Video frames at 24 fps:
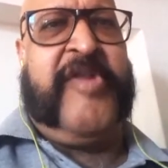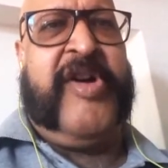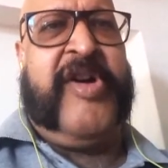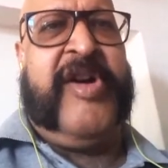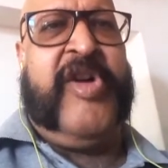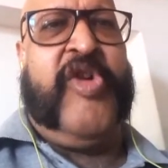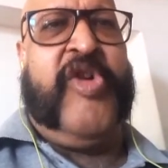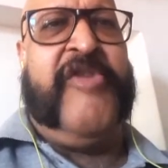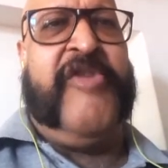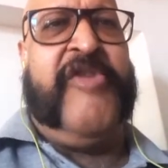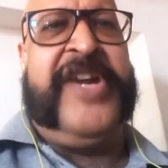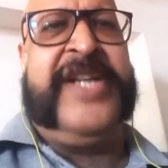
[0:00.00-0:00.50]

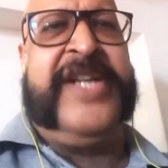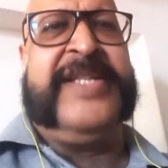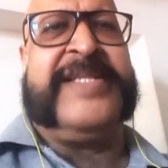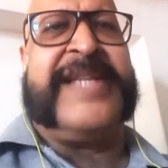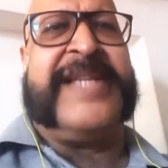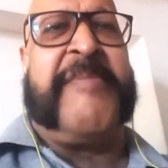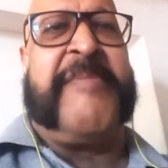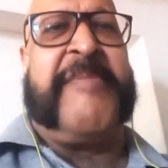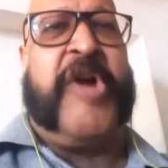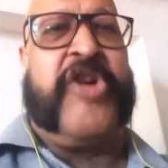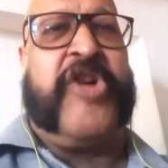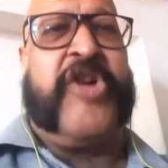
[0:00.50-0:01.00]
Ovid's
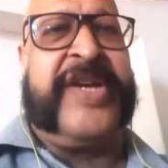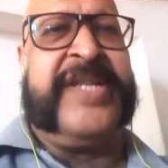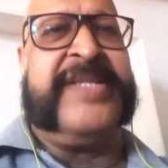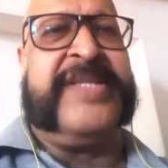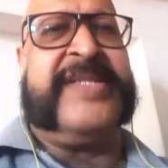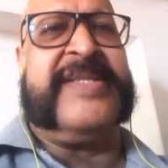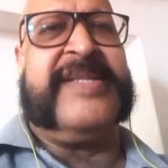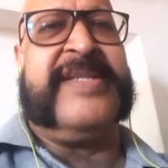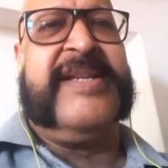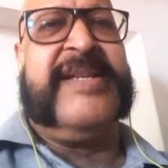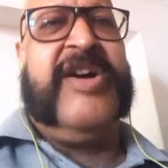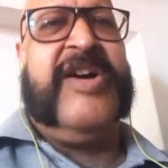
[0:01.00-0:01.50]

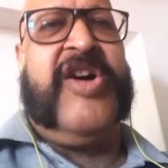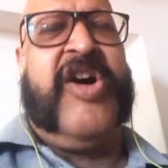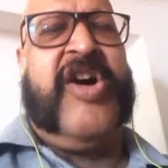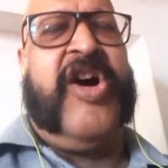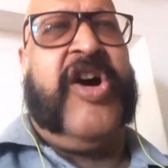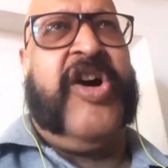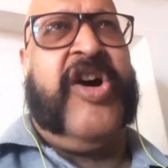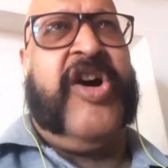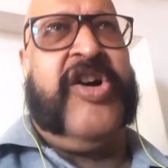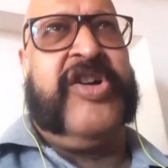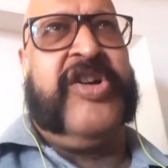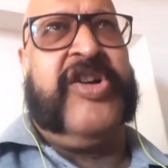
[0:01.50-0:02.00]
Amoris
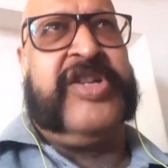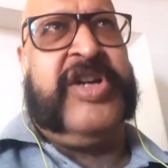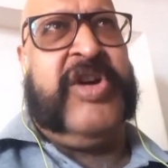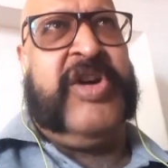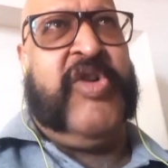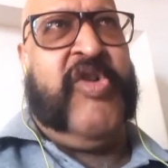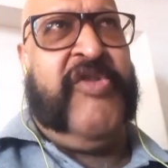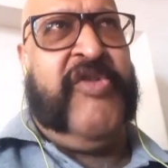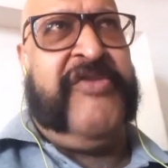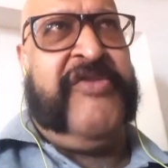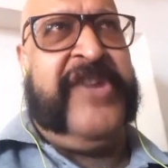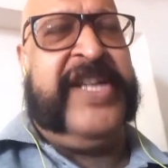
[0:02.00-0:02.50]
or
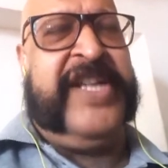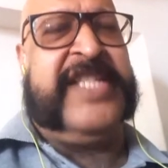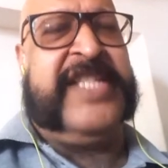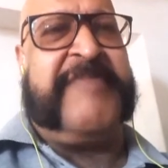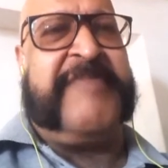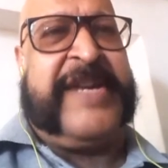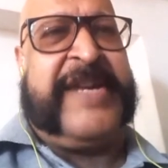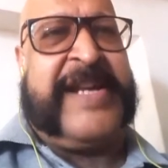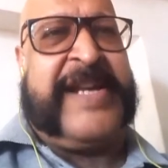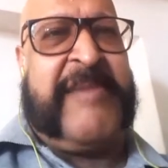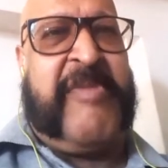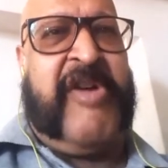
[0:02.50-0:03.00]
Ovid's
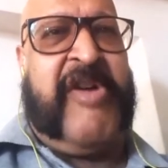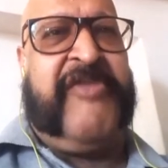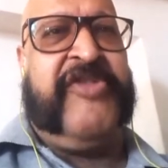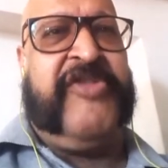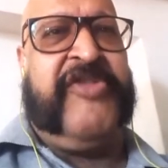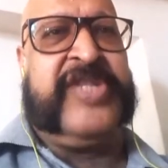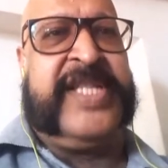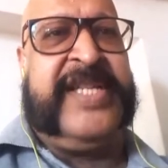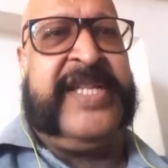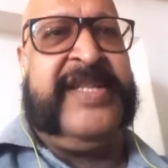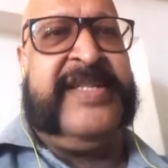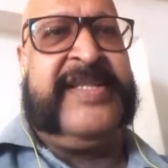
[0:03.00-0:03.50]

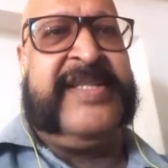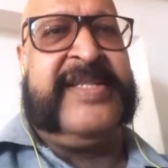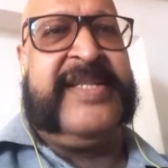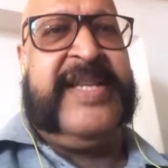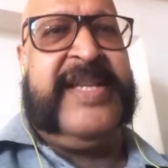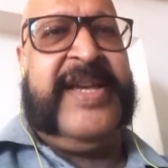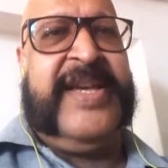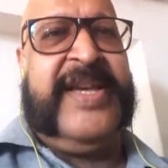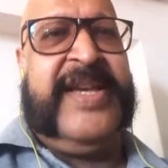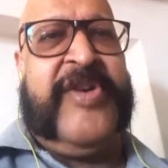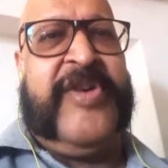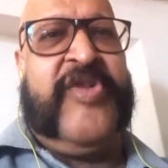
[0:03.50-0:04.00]
Metamorphoses,
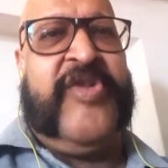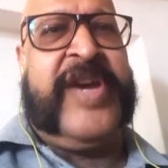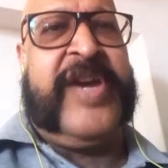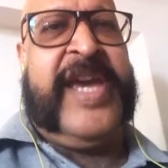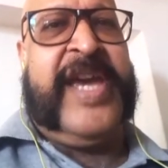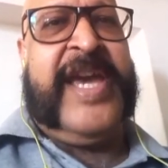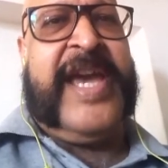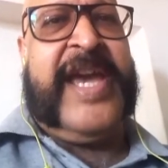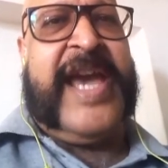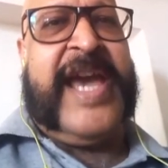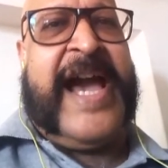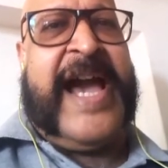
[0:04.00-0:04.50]

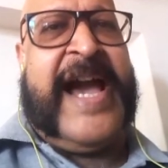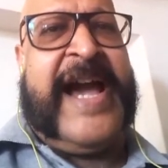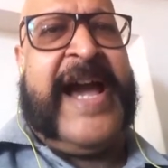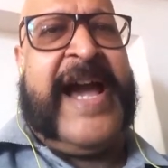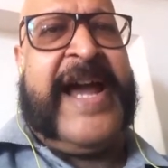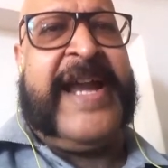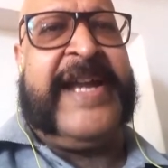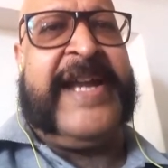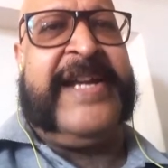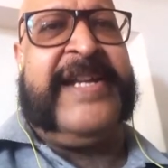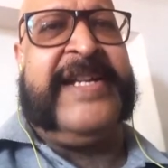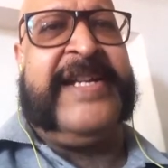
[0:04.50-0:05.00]
okay,
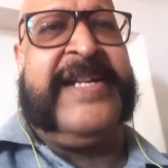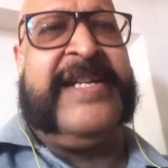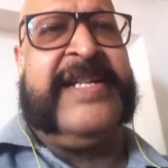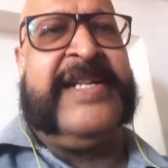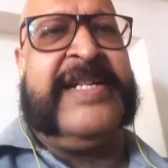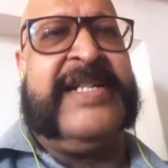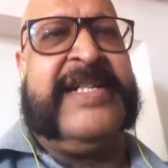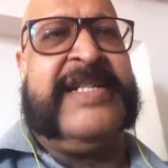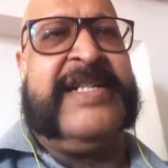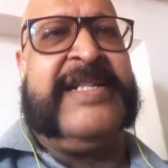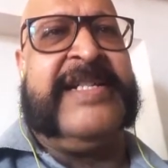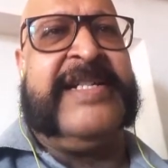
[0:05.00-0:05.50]
and
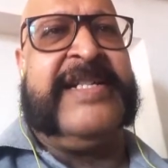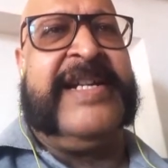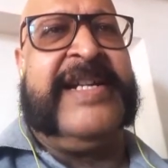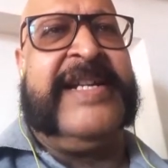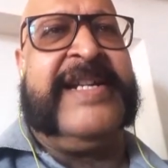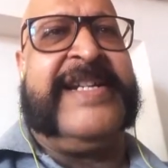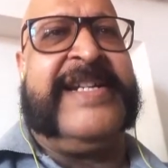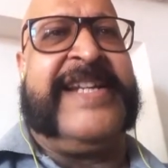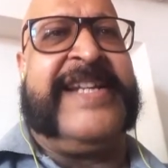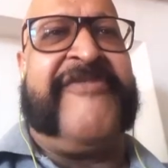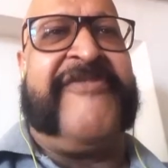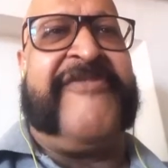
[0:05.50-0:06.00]

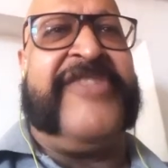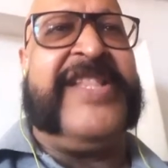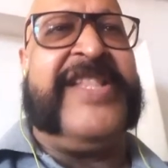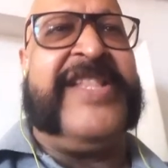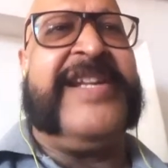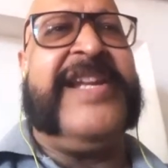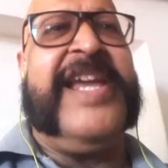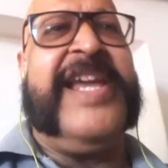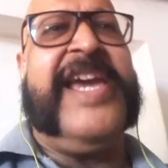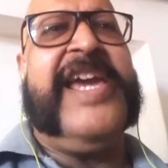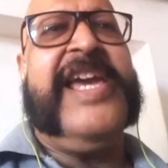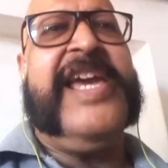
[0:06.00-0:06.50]

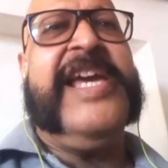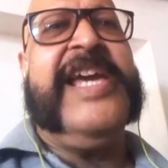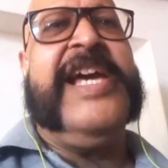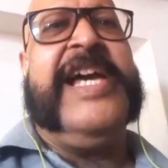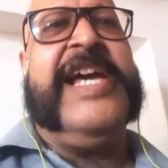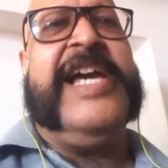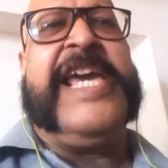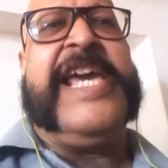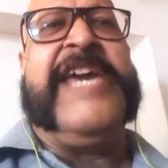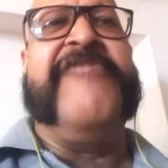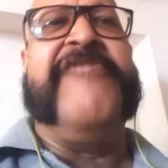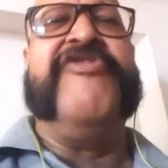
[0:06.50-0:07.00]
definitely
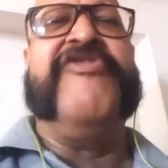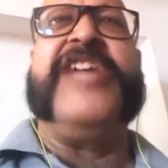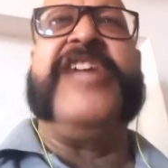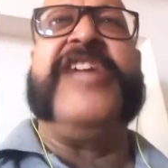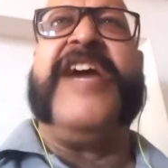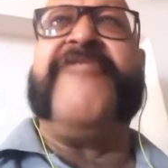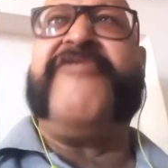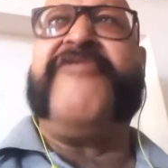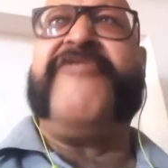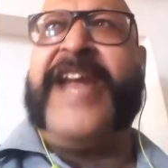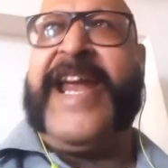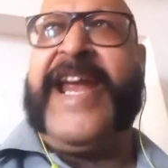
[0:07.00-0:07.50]
he would
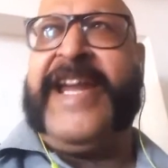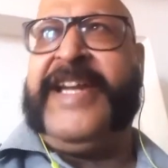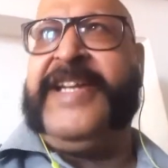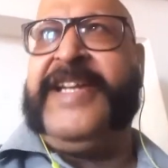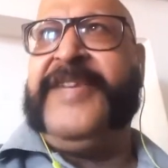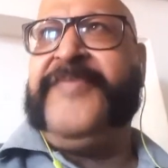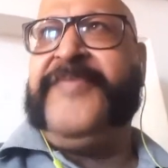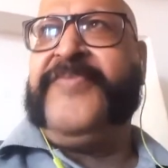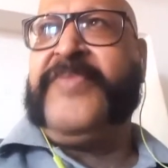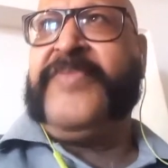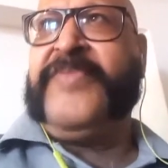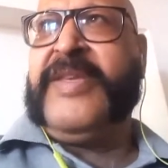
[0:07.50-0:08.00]
have read
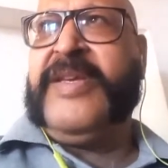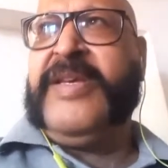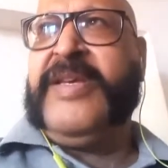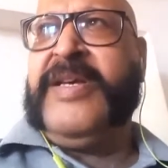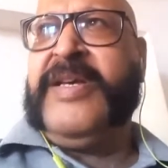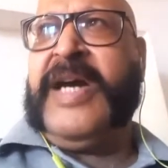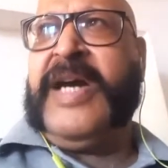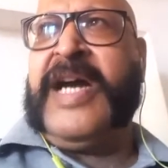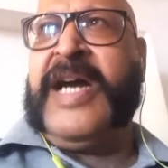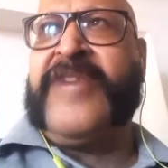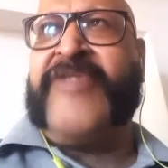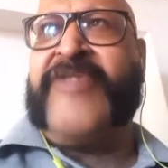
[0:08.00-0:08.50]

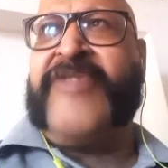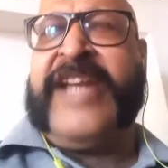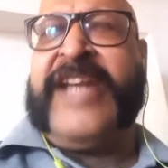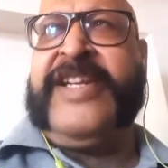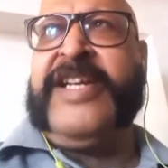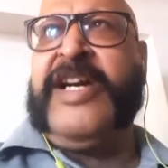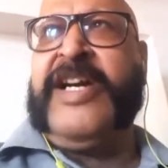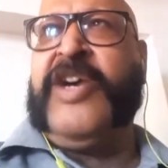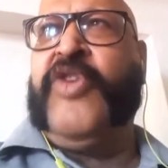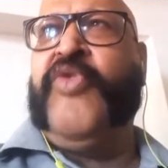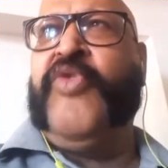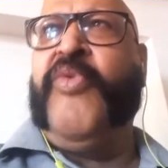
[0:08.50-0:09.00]
a
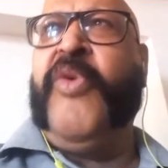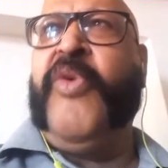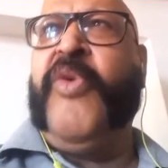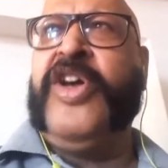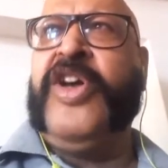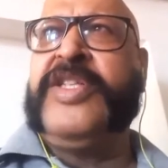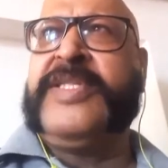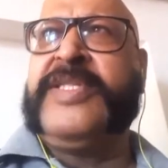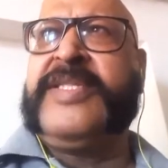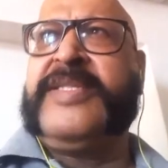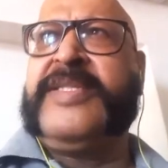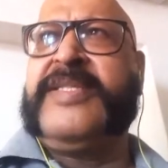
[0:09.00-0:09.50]
writer who
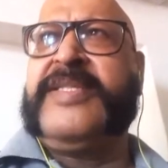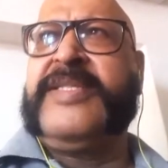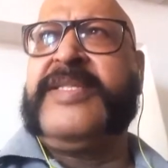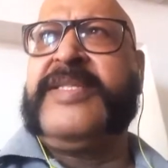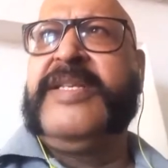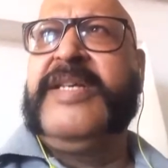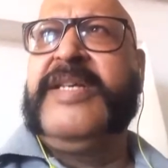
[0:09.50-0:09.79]
was